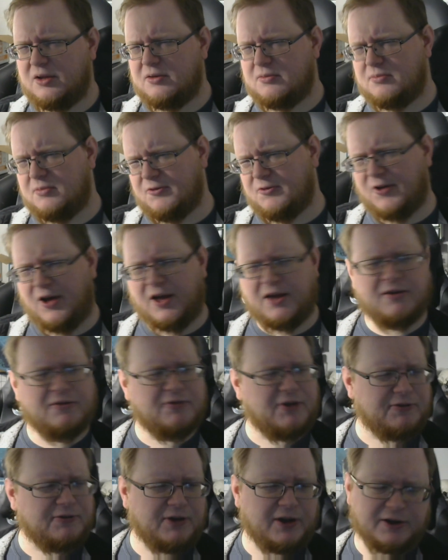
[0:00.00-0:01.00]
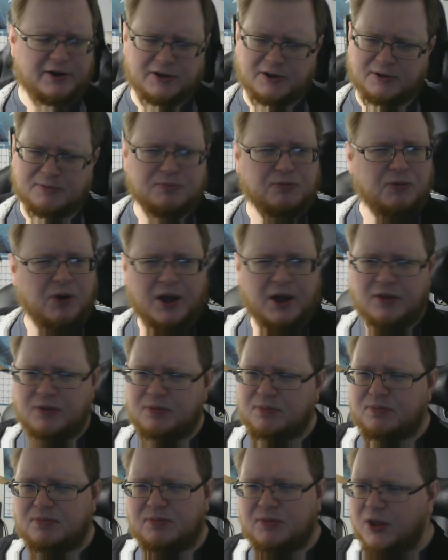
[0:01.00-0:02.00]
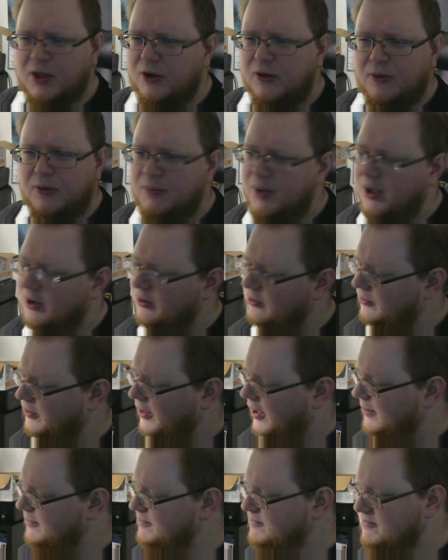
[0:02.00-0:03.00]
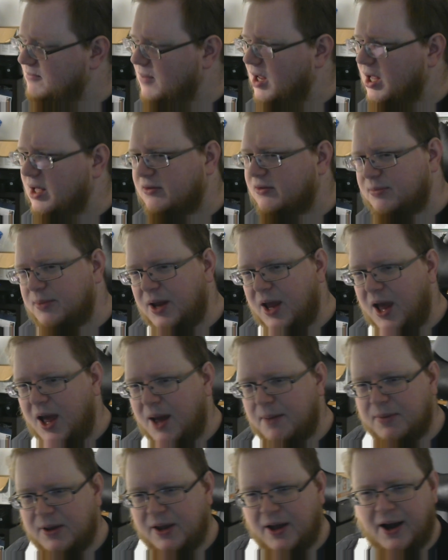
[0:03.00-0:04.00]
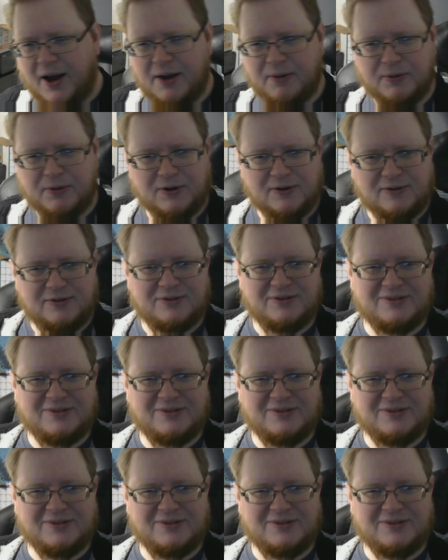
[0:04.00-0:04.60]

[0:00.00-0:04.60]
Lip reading: If I find a way to do metal that makes me happy, I'll